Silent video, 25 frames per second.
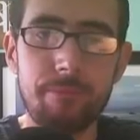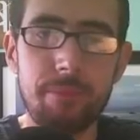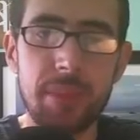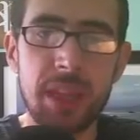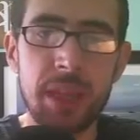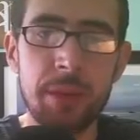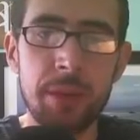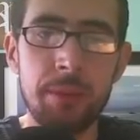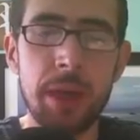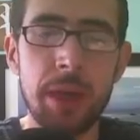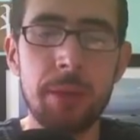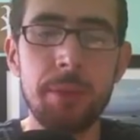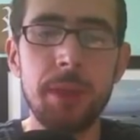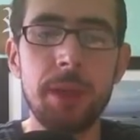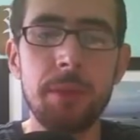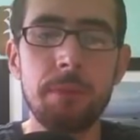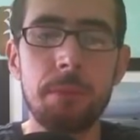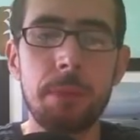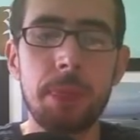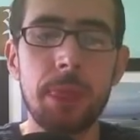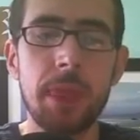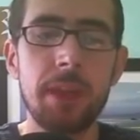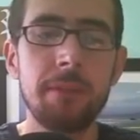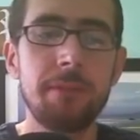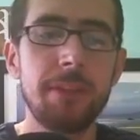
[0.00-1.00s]
maybe.
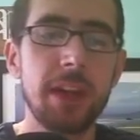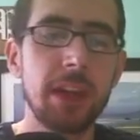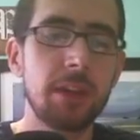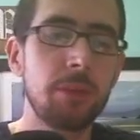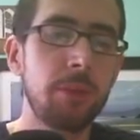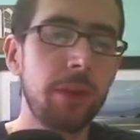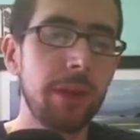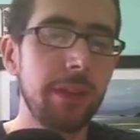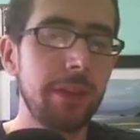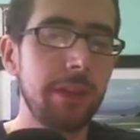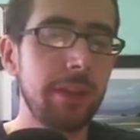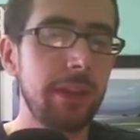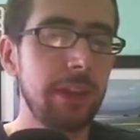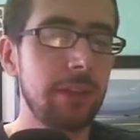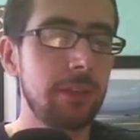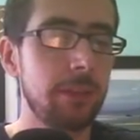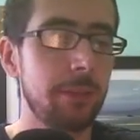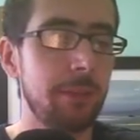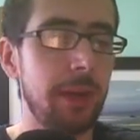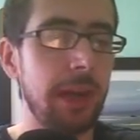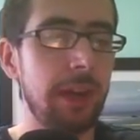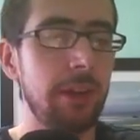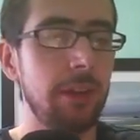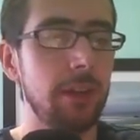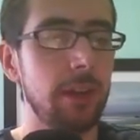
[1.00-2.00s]
In fact, one of the desktop
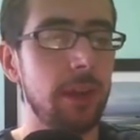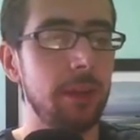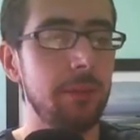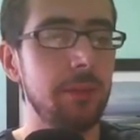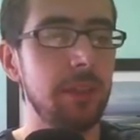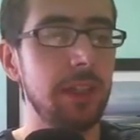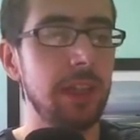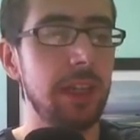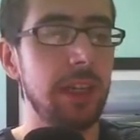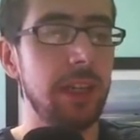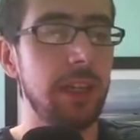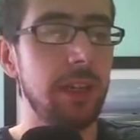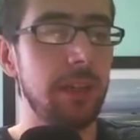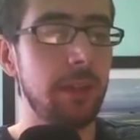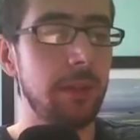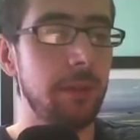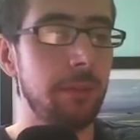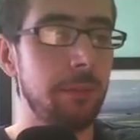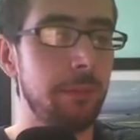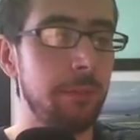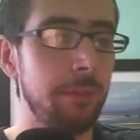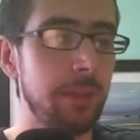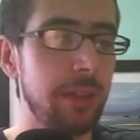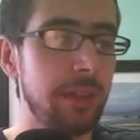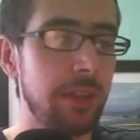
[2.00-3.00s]
paradigms in
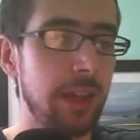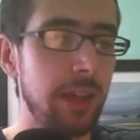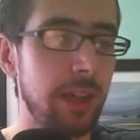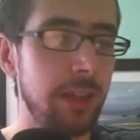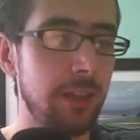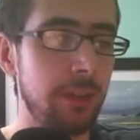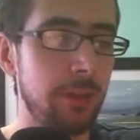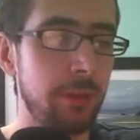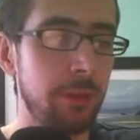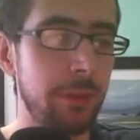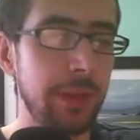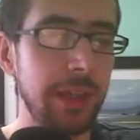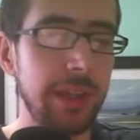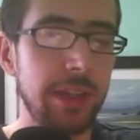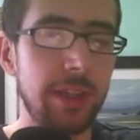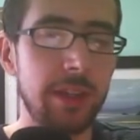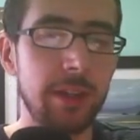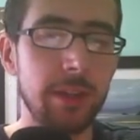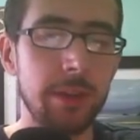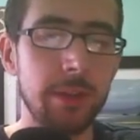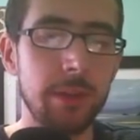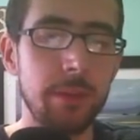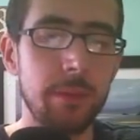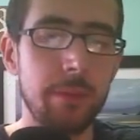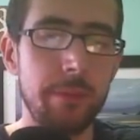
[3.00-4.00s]
Mate Tweak
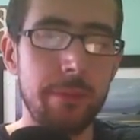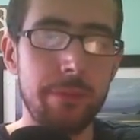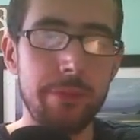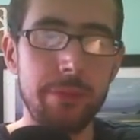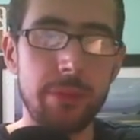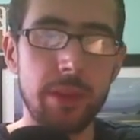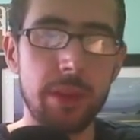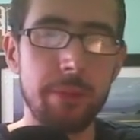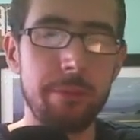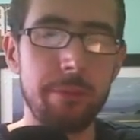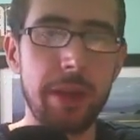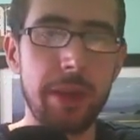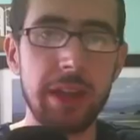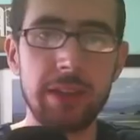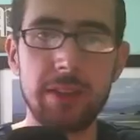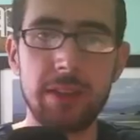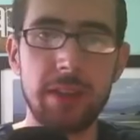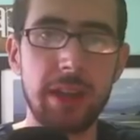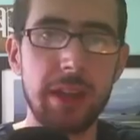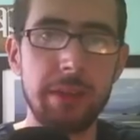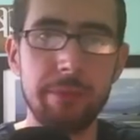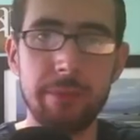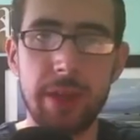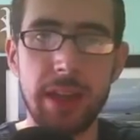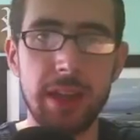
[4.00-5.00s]

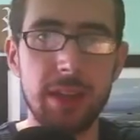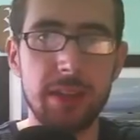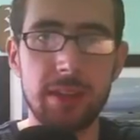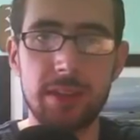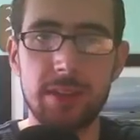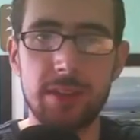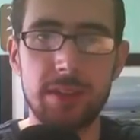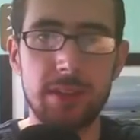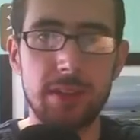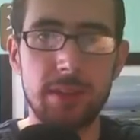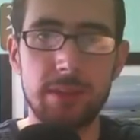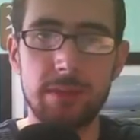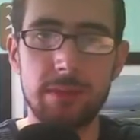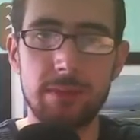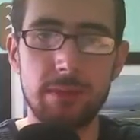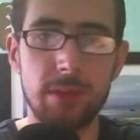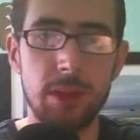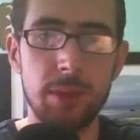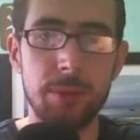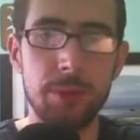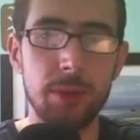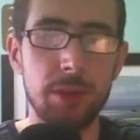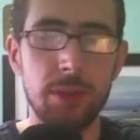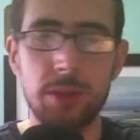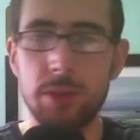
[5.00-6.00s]
basically makes
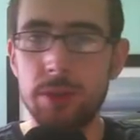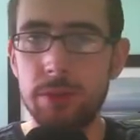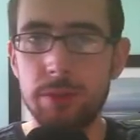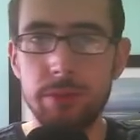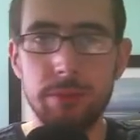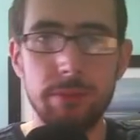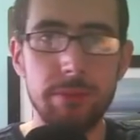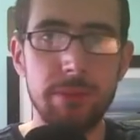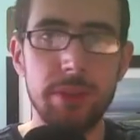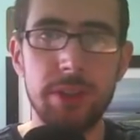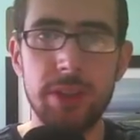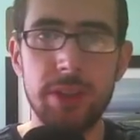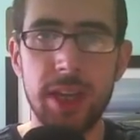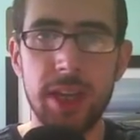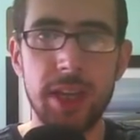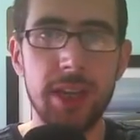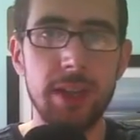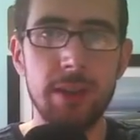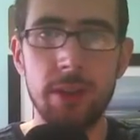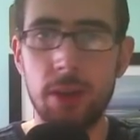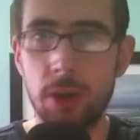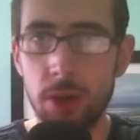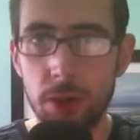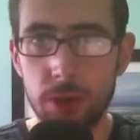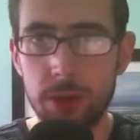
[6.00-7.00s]
Ubuntu
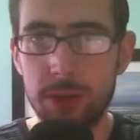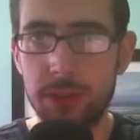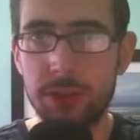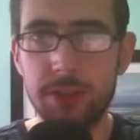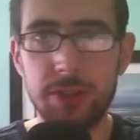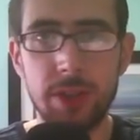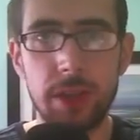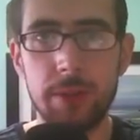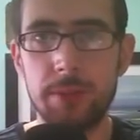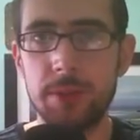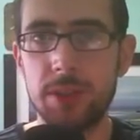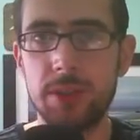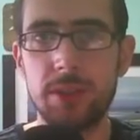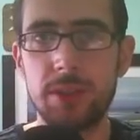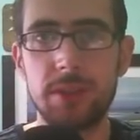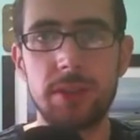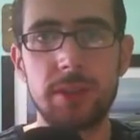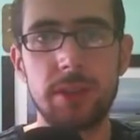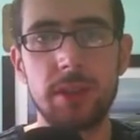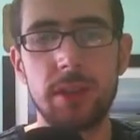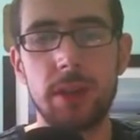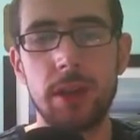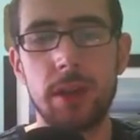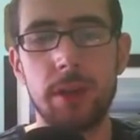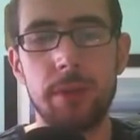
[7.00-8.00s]
Mate look the same
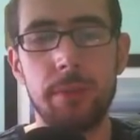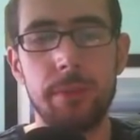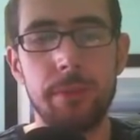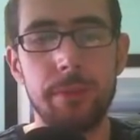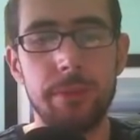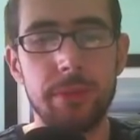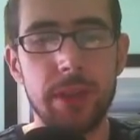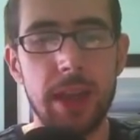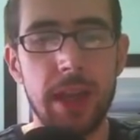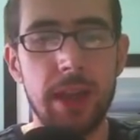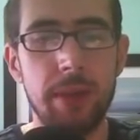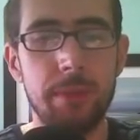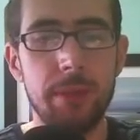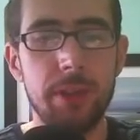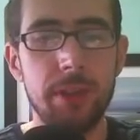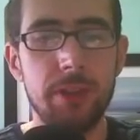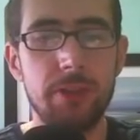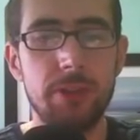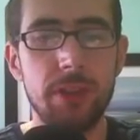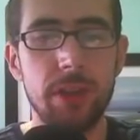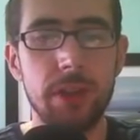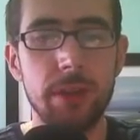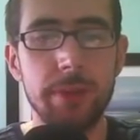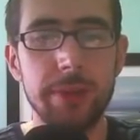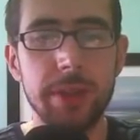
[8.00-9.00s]
as
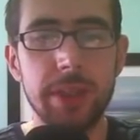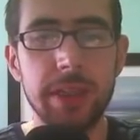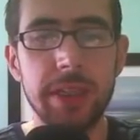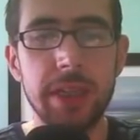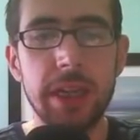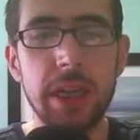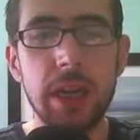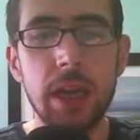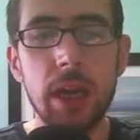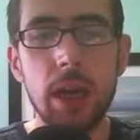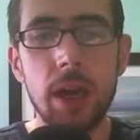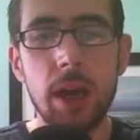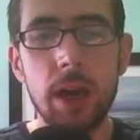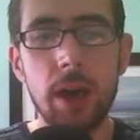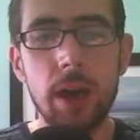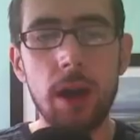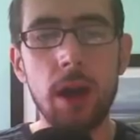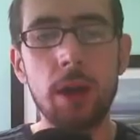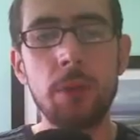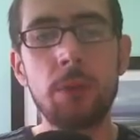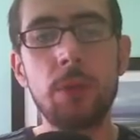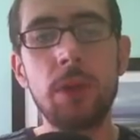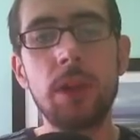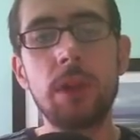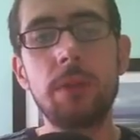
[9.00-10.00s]
Elementary anyway.
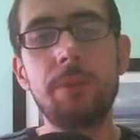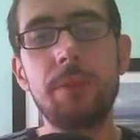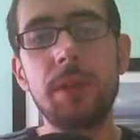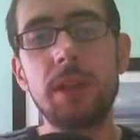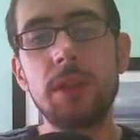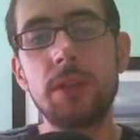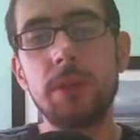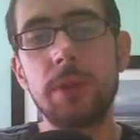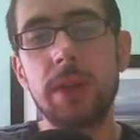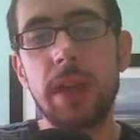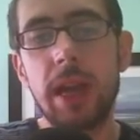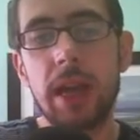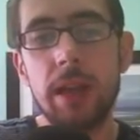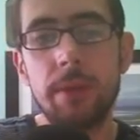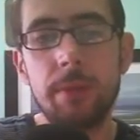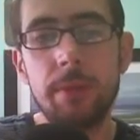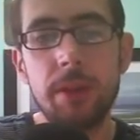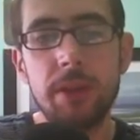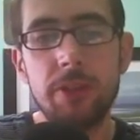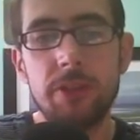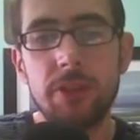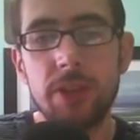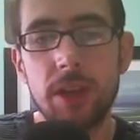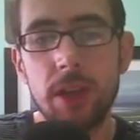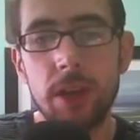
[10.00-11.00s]
I will be doing
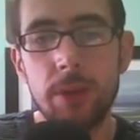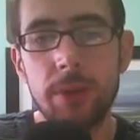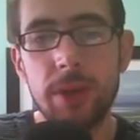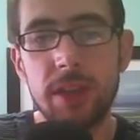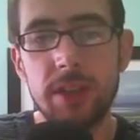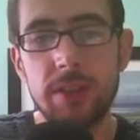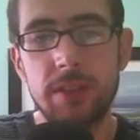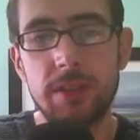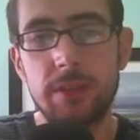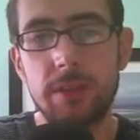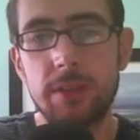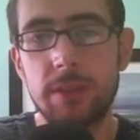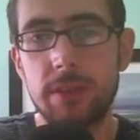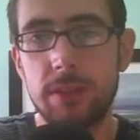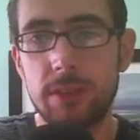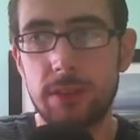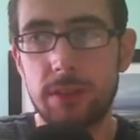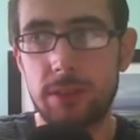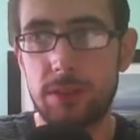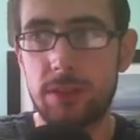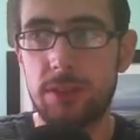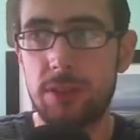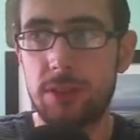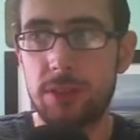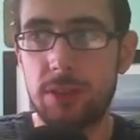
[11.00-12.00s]
Elementary OS
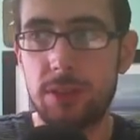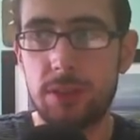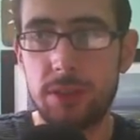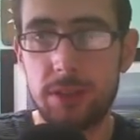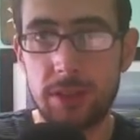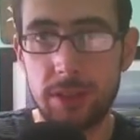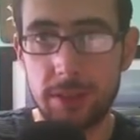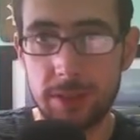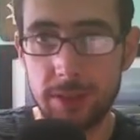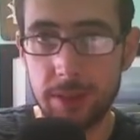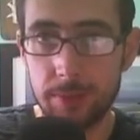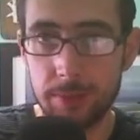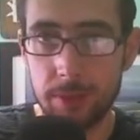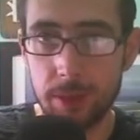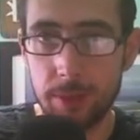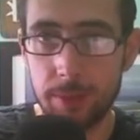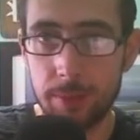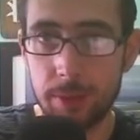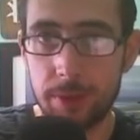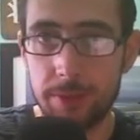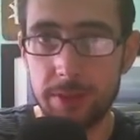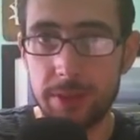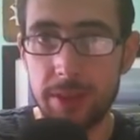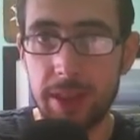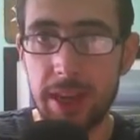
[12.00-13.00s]
sometime
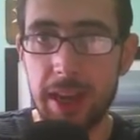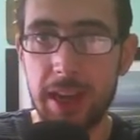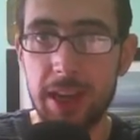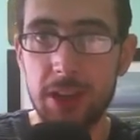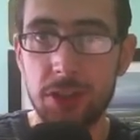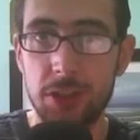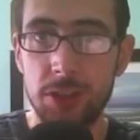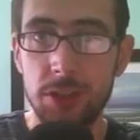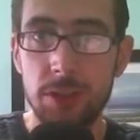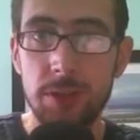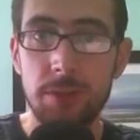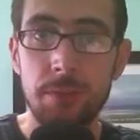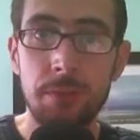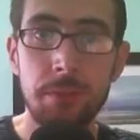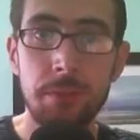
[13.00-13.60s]
after the election.